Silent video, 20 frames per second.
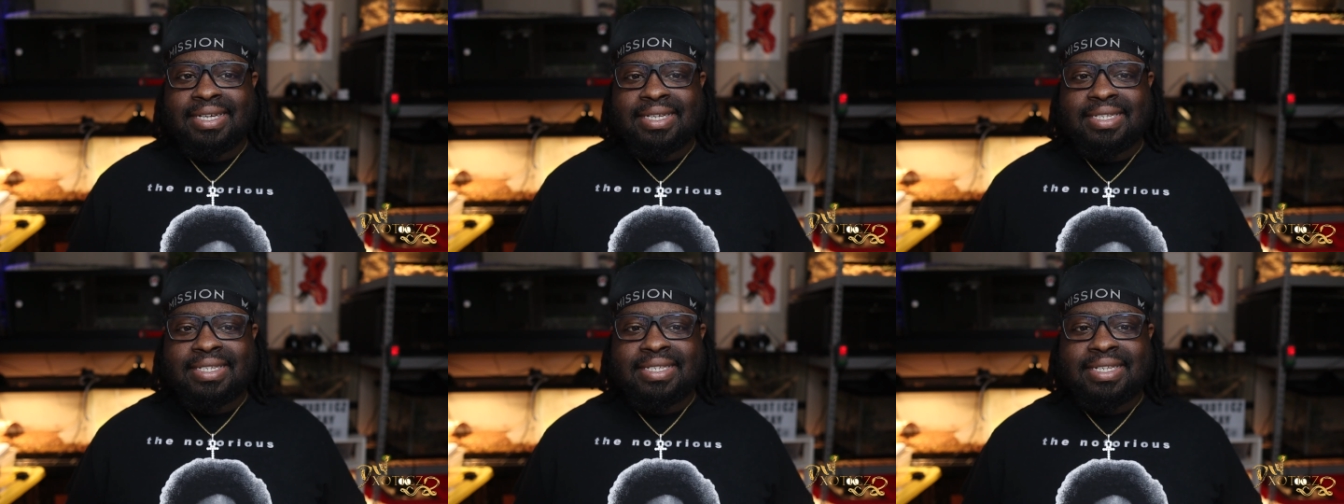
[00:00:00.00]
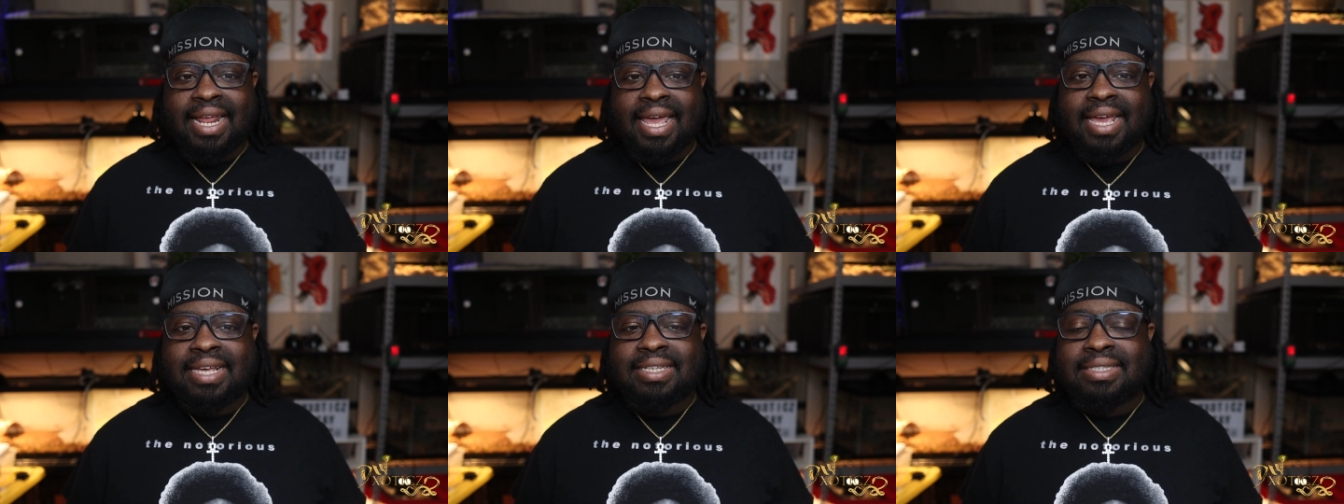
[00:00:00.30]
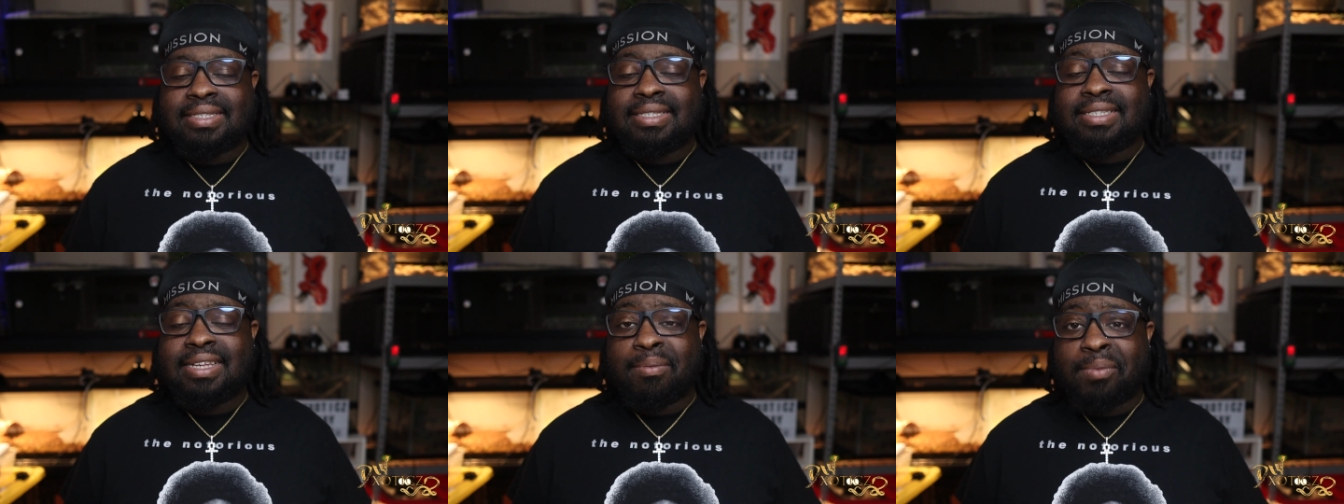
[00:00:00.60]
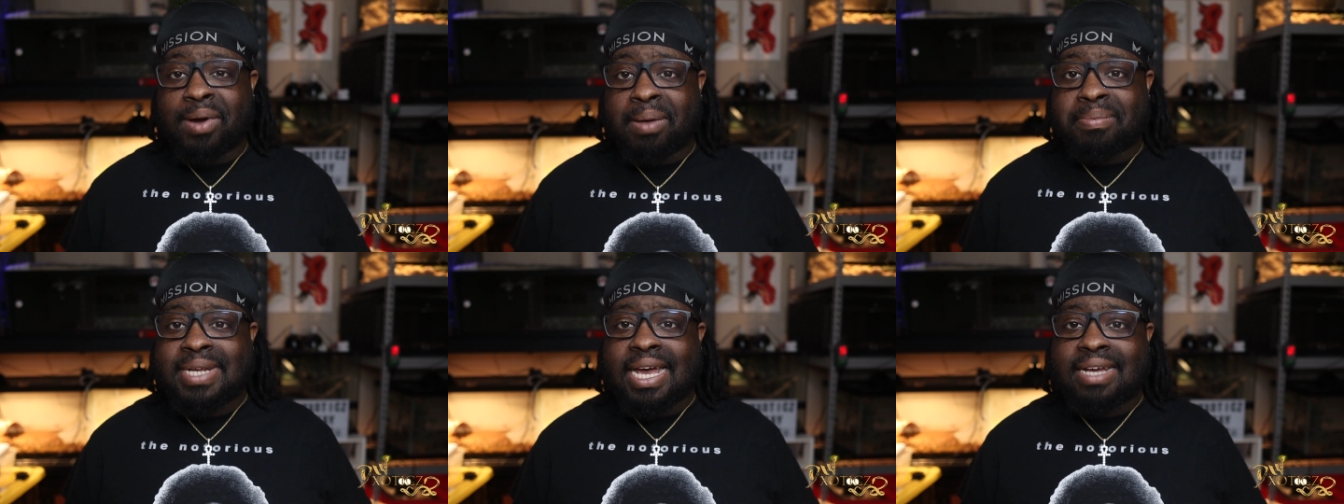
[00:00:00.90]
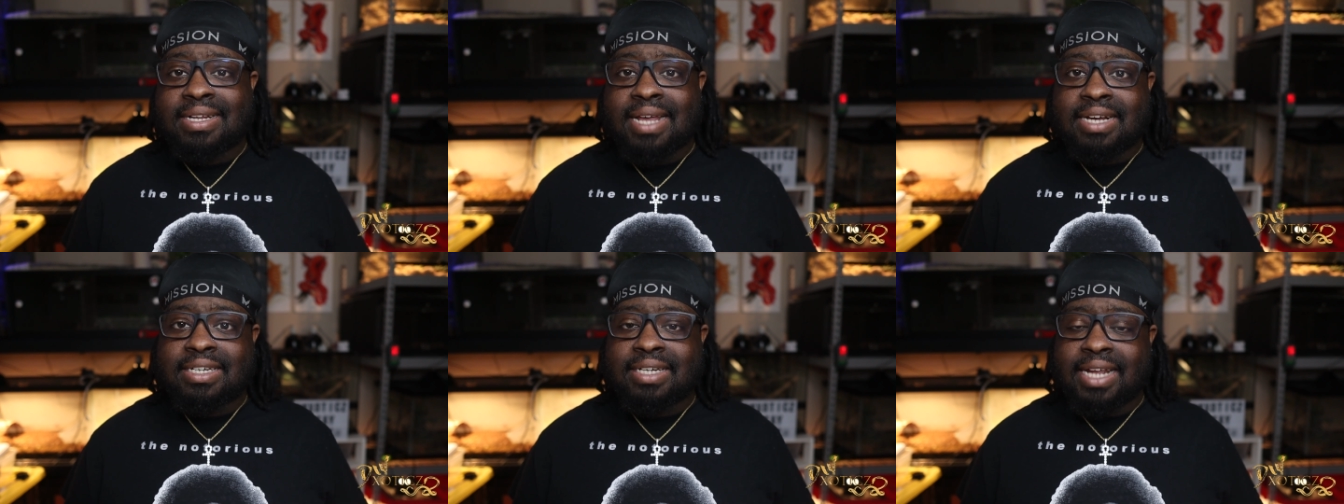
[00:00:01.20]
snakes and some
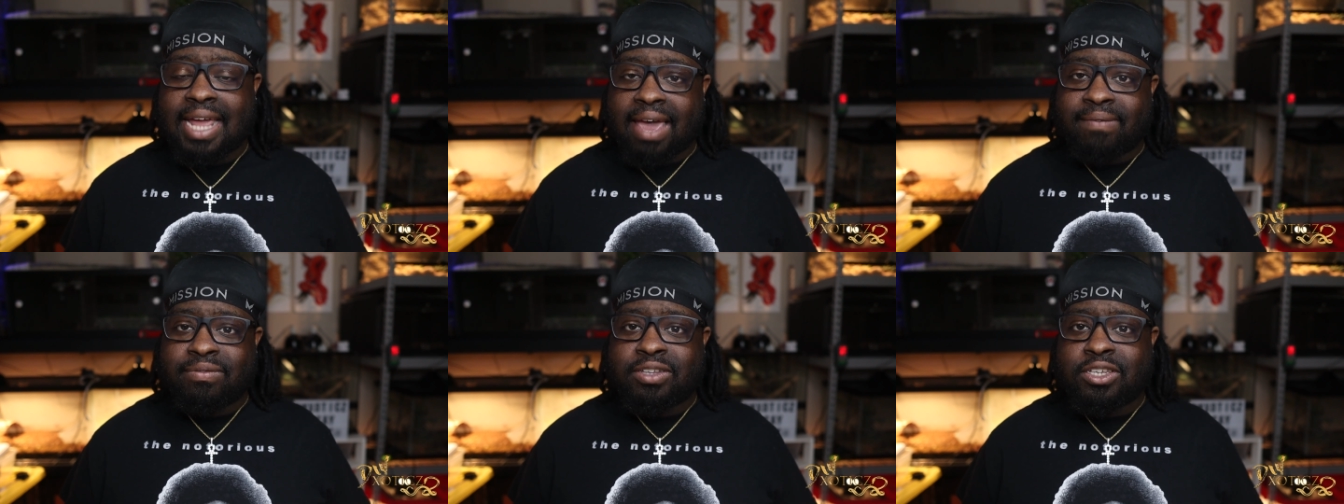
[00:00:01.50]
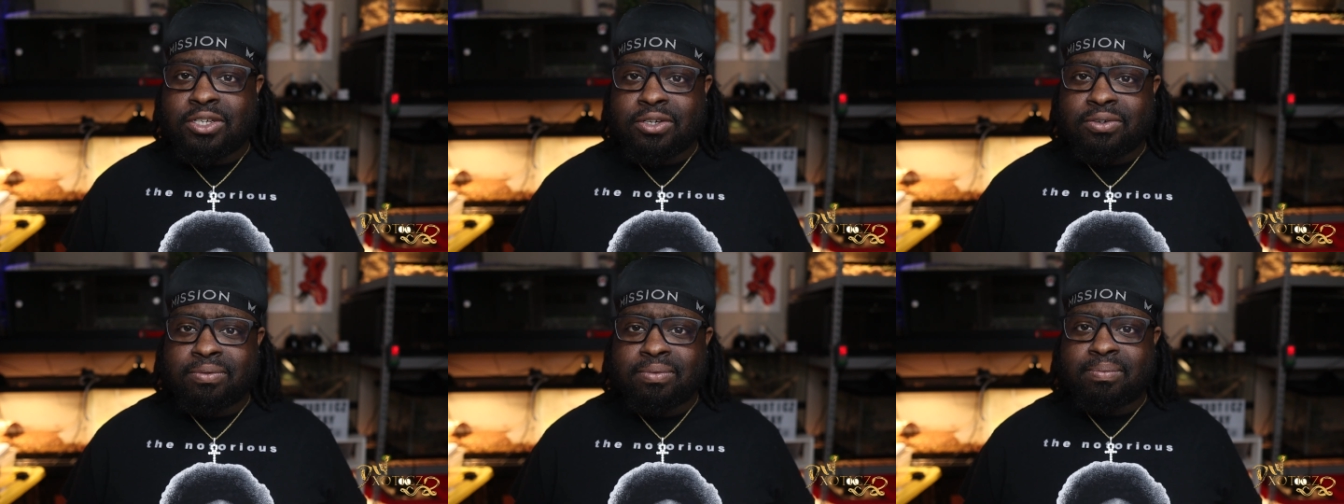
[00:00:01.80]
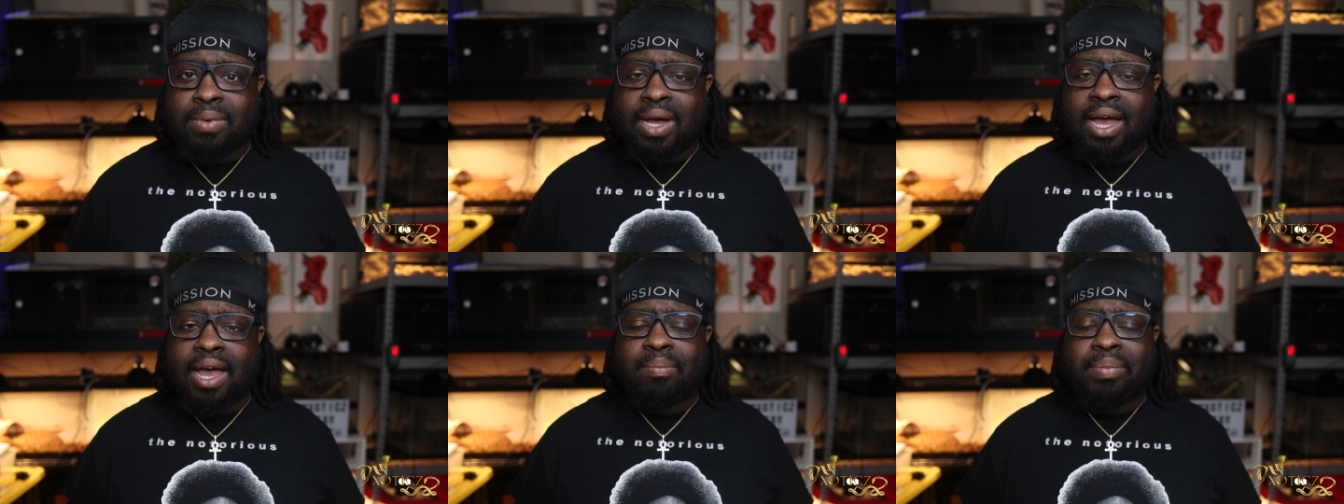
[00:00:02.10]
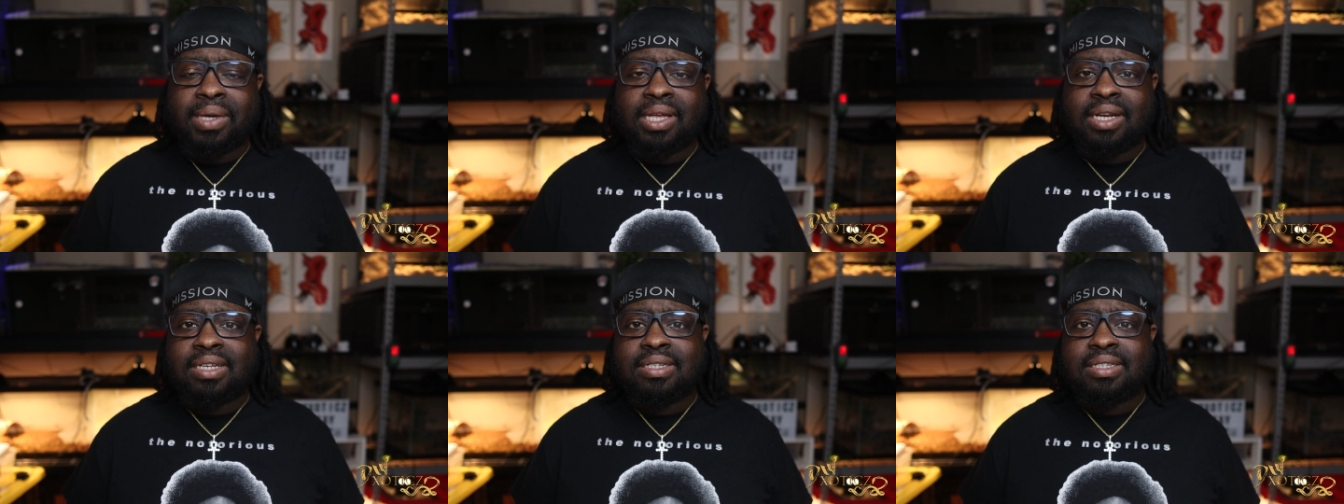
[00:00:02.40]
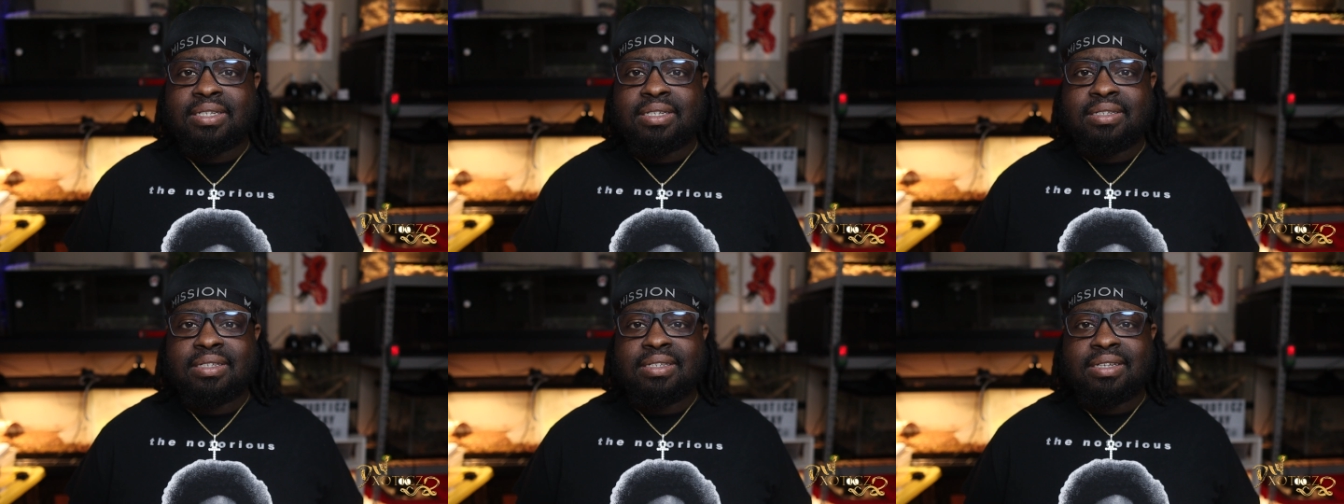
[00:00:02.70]
reptiles actually have two
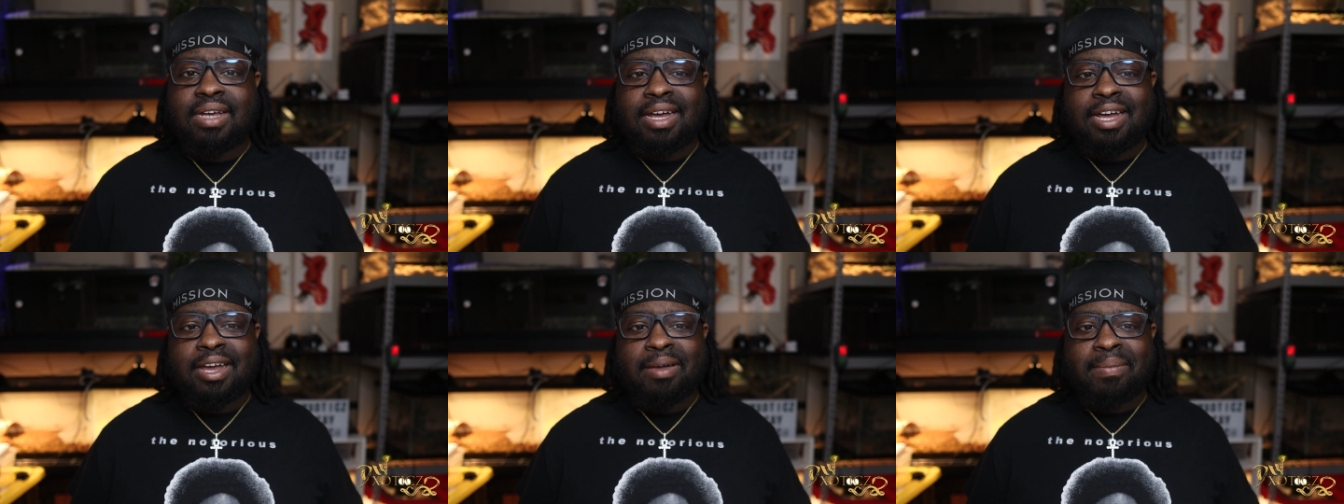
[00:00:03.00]
penises,